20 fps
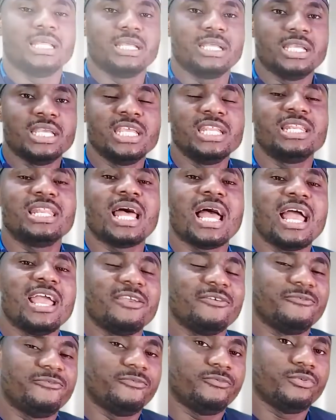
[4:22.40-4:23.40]
In
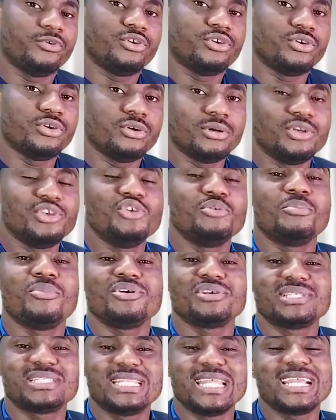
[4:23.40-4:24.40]
life, you
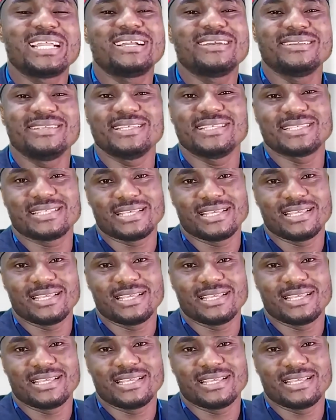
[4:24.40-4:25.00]
must take risk.